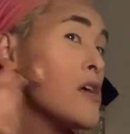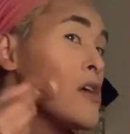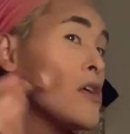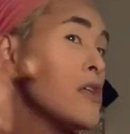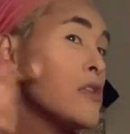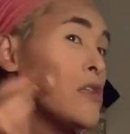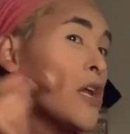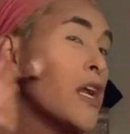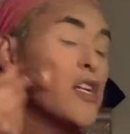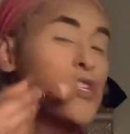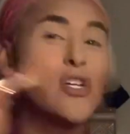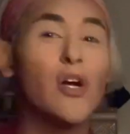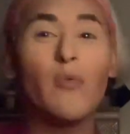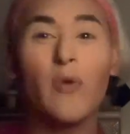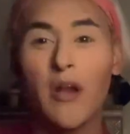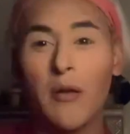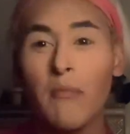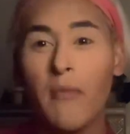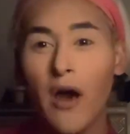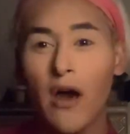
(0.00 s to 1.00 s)
then I don't
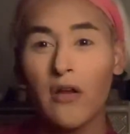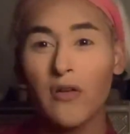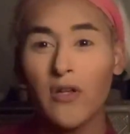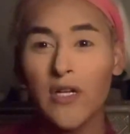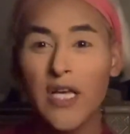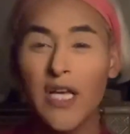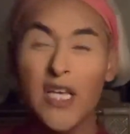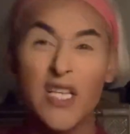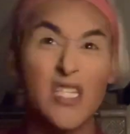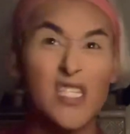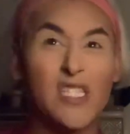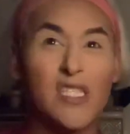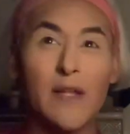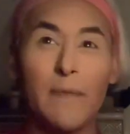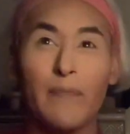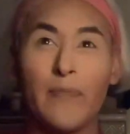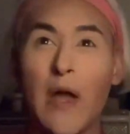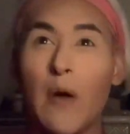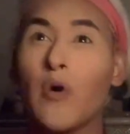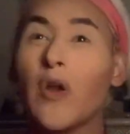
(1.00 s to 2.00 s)
want to model, because
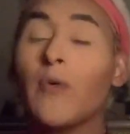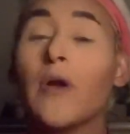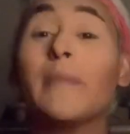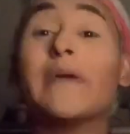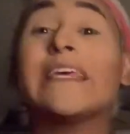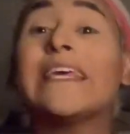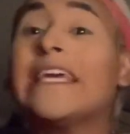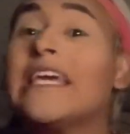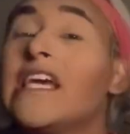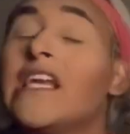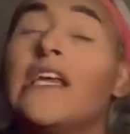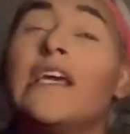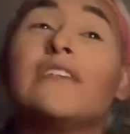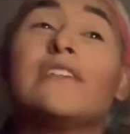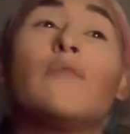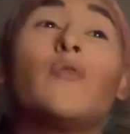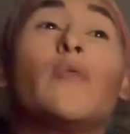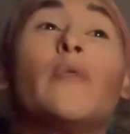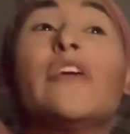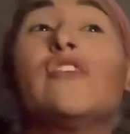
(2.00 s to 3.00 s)
I want to wear bikinis,
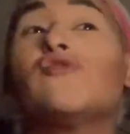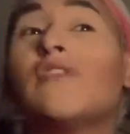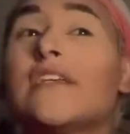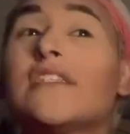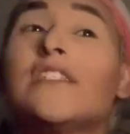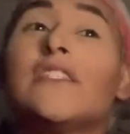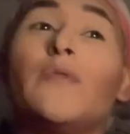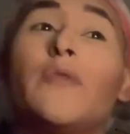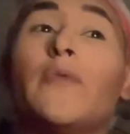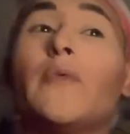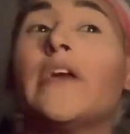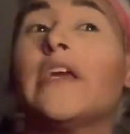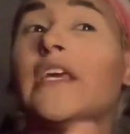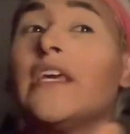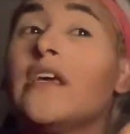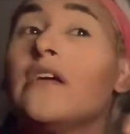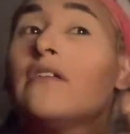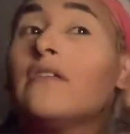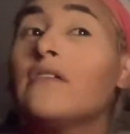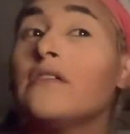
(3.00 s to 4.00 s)
I want to wear dresses, I want to wear
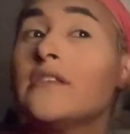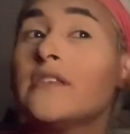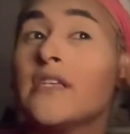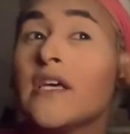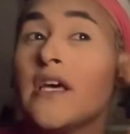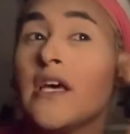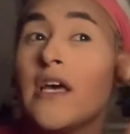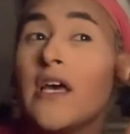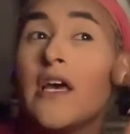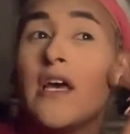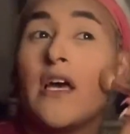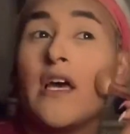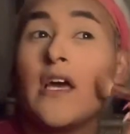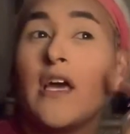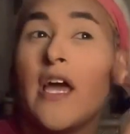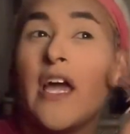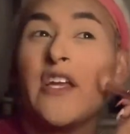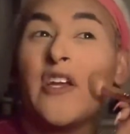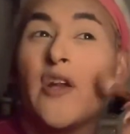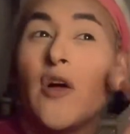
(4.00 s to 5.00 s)
heels,
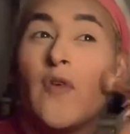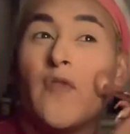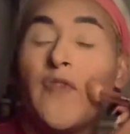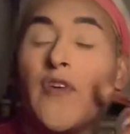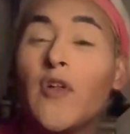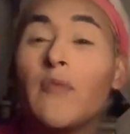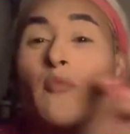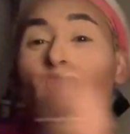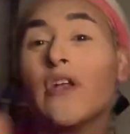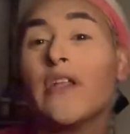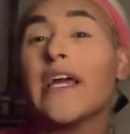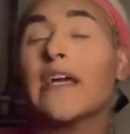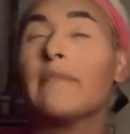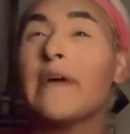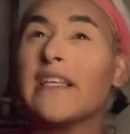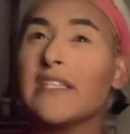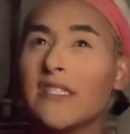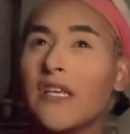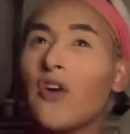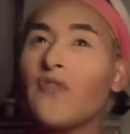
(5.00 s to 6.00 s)
and, you know, feel more like
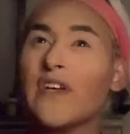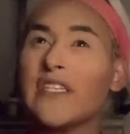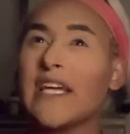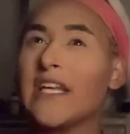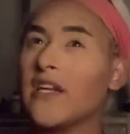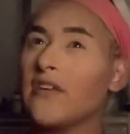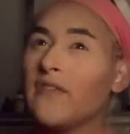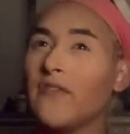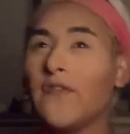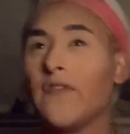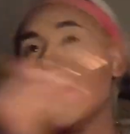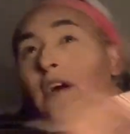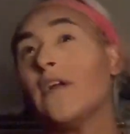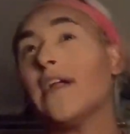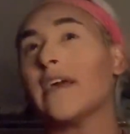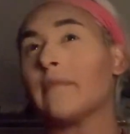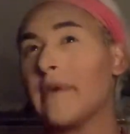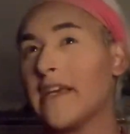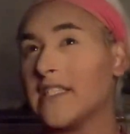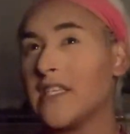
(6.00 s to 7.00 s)
myself, because I didn't feel
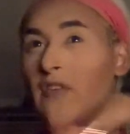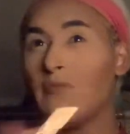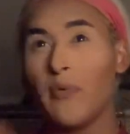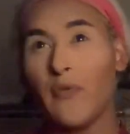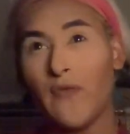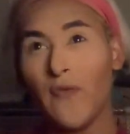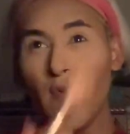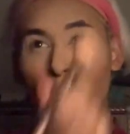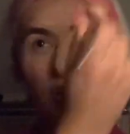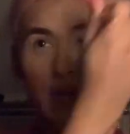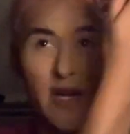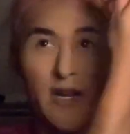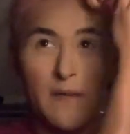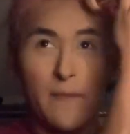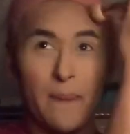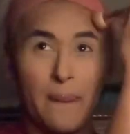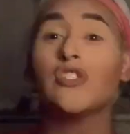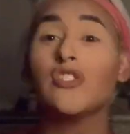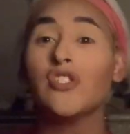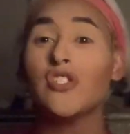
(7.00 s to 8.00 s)
like myself before.
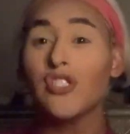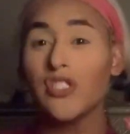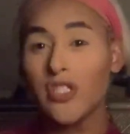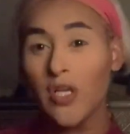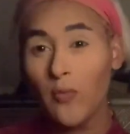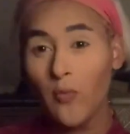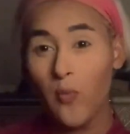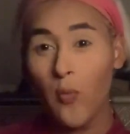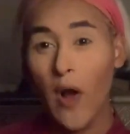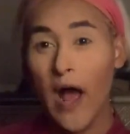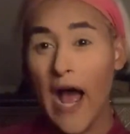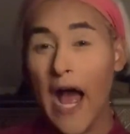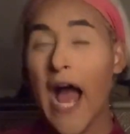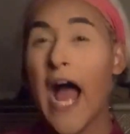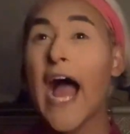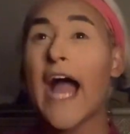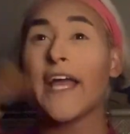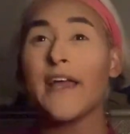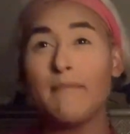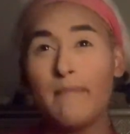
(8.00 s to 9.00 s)
So
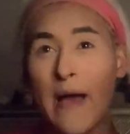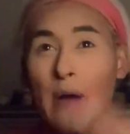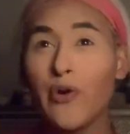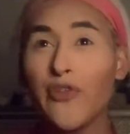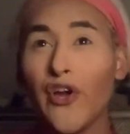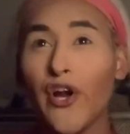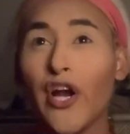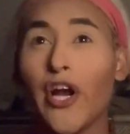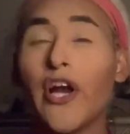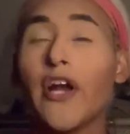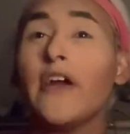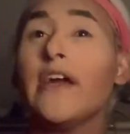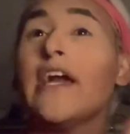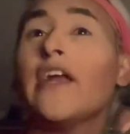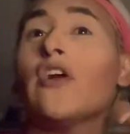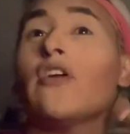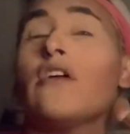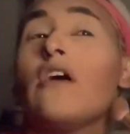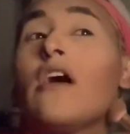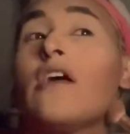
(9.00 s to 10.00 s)
I met with her
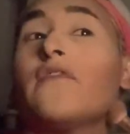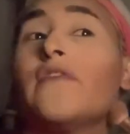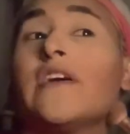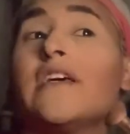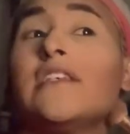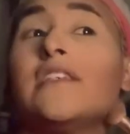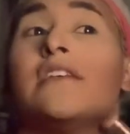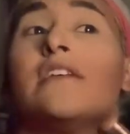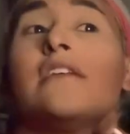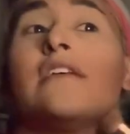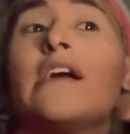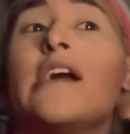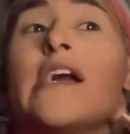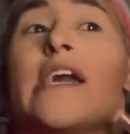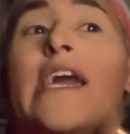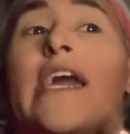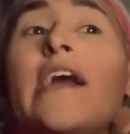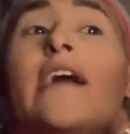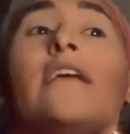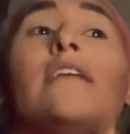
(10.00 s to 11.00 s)
in her office,
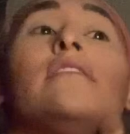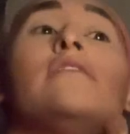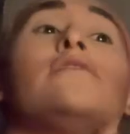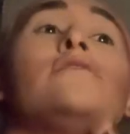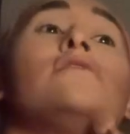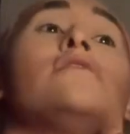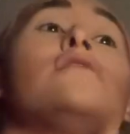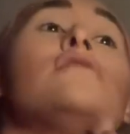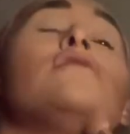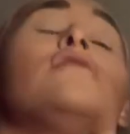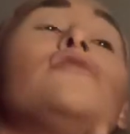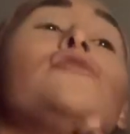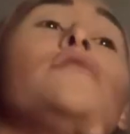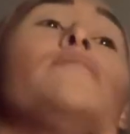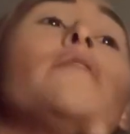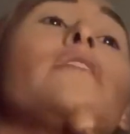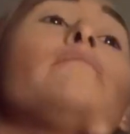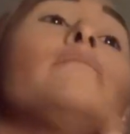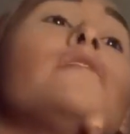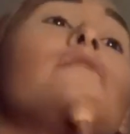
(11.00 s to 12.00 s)
and she
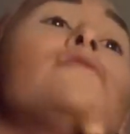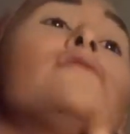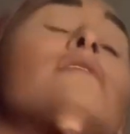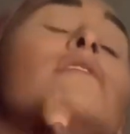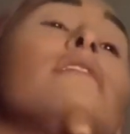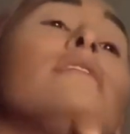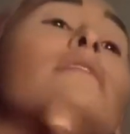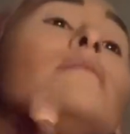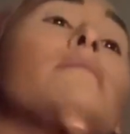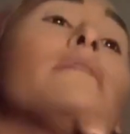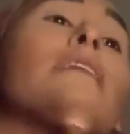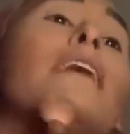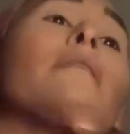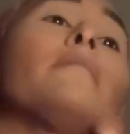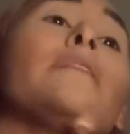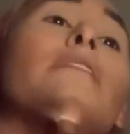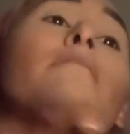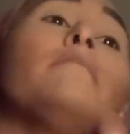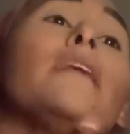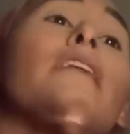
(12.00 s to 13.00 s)
pretty much got
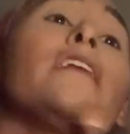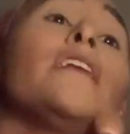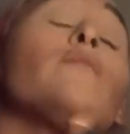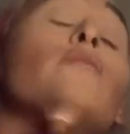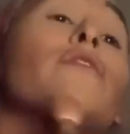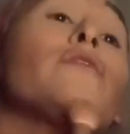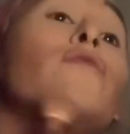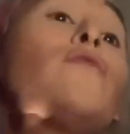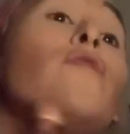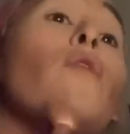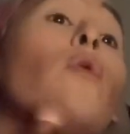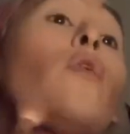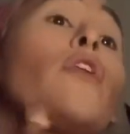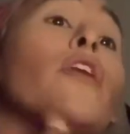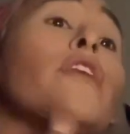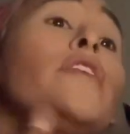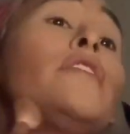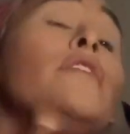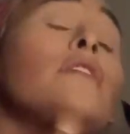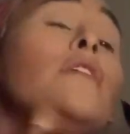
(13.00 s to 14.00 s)
me a meeting with
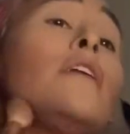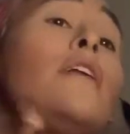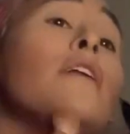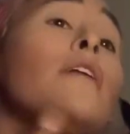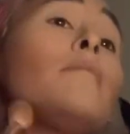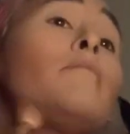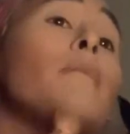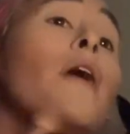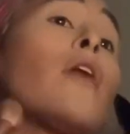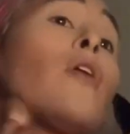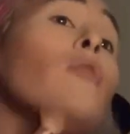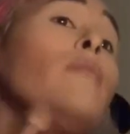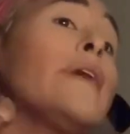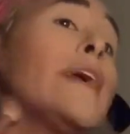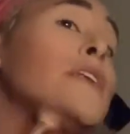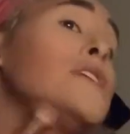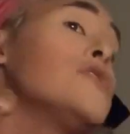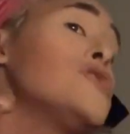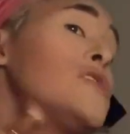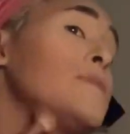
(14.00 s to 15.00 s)
Ford Model
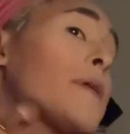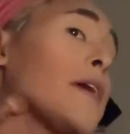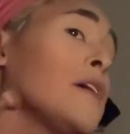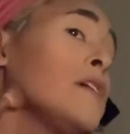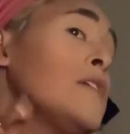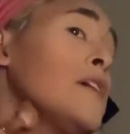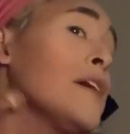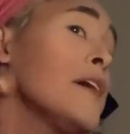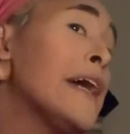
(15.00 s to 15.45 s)
Management,